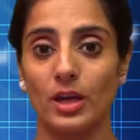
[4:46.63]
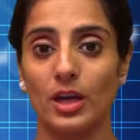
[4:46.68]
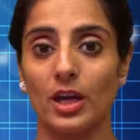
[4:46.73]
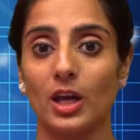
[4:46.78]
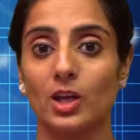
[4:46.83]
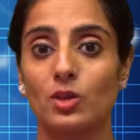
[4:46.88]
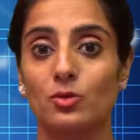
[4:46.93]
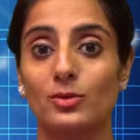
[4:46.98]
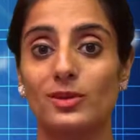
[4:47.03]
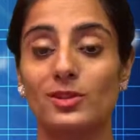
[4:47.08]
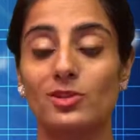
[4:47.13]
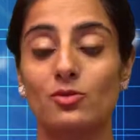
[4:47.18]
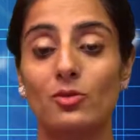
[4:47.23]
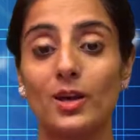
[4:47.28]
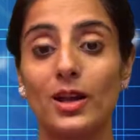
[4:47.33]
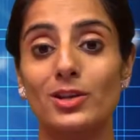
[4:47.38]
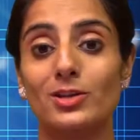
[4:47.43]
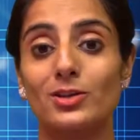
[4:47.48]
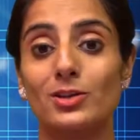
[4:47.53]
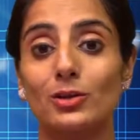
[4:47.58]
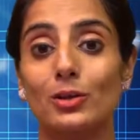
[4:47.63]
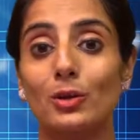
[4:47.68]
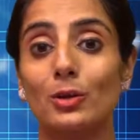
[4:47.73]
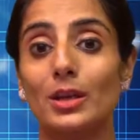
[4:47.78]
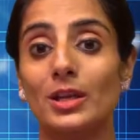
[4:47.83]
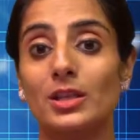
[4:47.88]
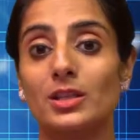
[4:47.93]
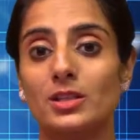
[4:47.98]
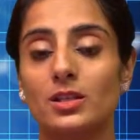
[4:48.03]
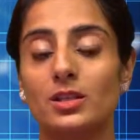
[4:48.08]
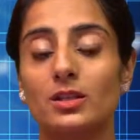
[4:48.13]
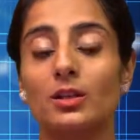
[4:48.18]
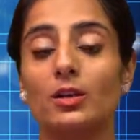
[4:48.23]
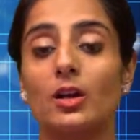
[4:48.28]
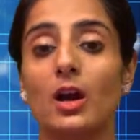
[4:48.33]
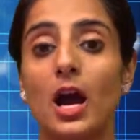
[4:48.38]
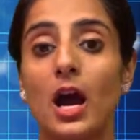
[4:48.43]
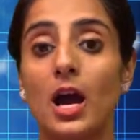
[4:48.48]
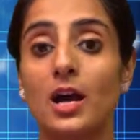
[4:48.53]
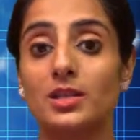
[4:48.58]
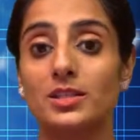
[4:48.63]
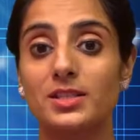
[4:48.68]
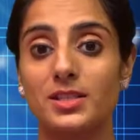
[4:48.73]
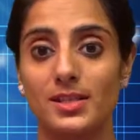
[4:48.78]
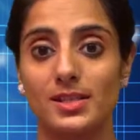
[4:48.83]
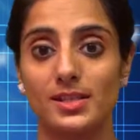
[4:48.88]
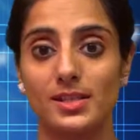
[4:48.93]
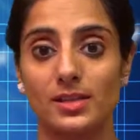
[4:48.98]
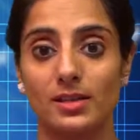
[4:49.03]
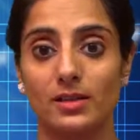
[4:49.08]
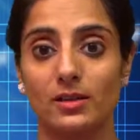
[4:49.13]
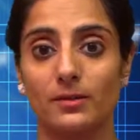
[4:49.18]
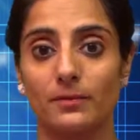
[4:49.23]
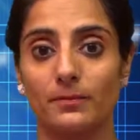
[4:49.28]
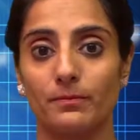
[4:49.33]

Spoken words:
it will try to look into the hard disk.